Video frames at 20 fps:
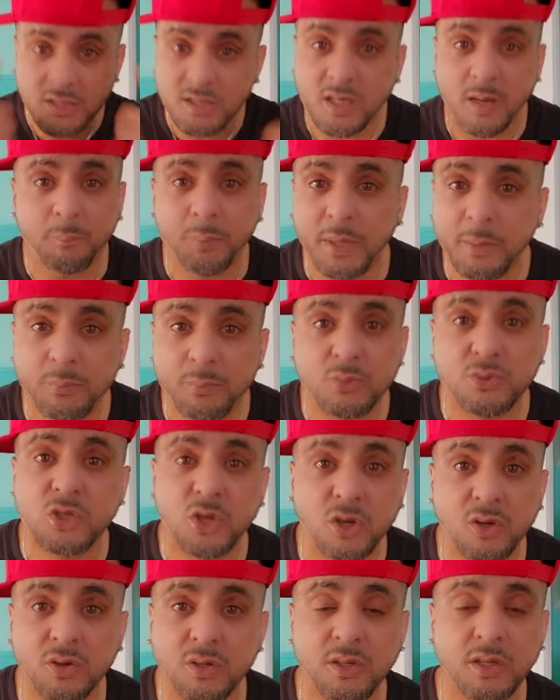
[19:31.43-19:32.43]
Some people
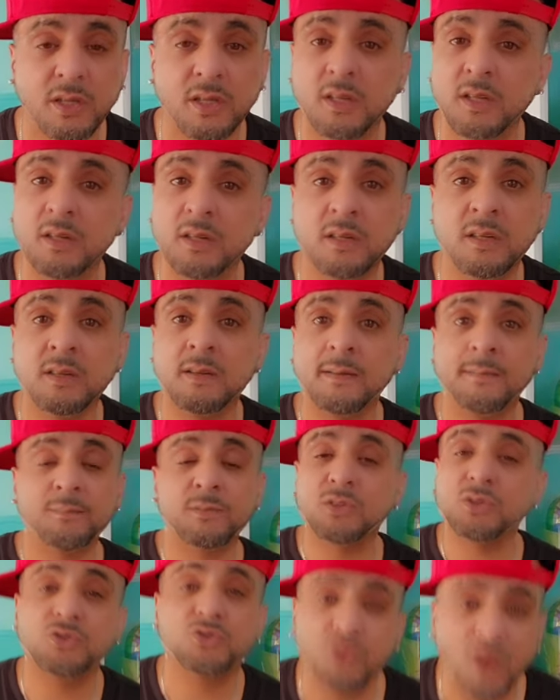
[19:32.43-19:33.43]
turn
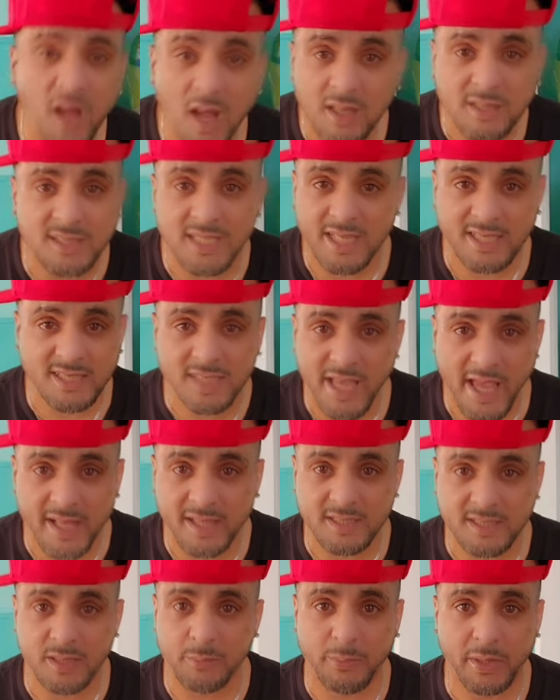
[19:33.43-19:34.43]
to drugs, as sad
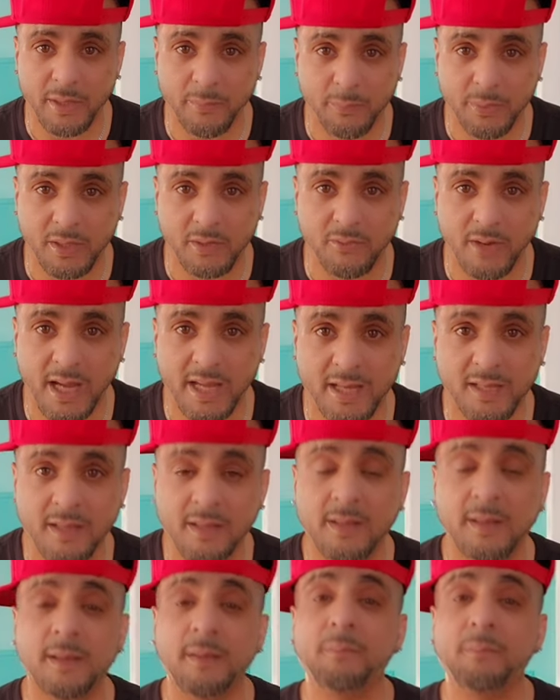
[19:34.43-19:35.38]
as it may be, right?